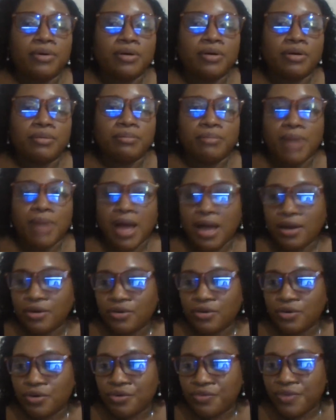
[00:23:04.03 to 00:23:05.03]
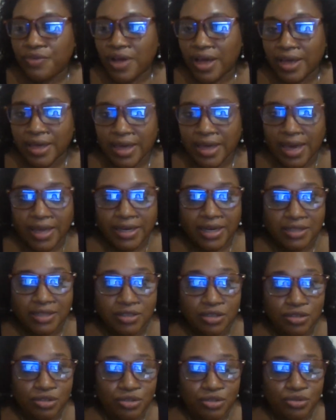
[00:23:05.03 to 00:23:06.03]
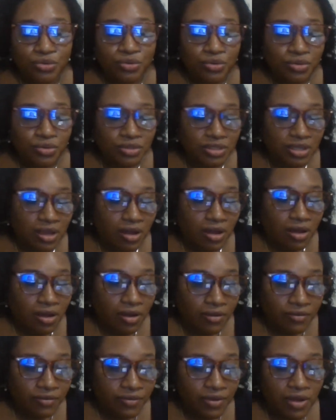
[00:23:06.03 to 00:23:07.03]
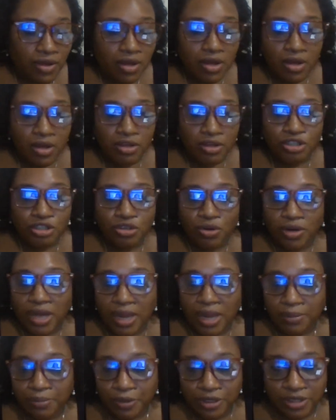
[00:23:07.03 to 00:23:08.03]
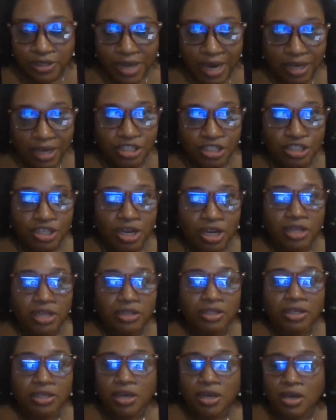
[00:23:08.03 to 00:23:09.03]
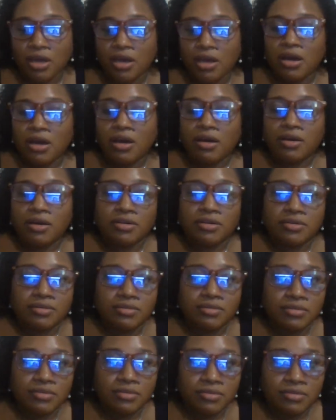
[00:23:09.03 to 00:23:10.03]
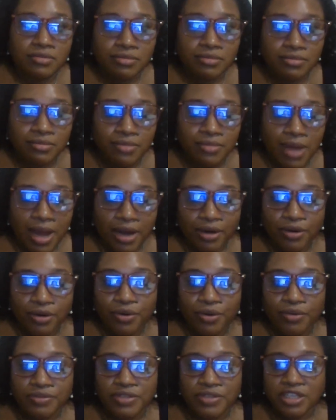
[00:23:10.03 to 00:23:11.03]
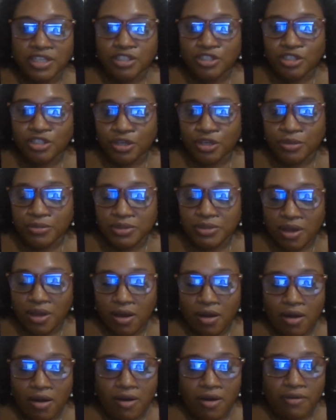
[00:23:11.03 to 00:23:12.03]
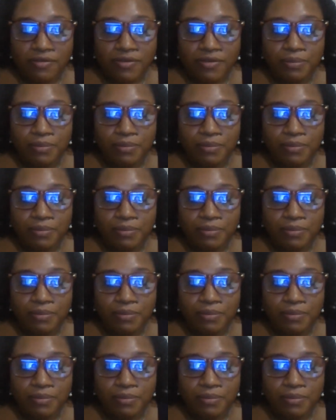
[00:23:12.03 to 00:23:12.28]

Mangrove, again, as a source of shoreline protection, mangroves in terms of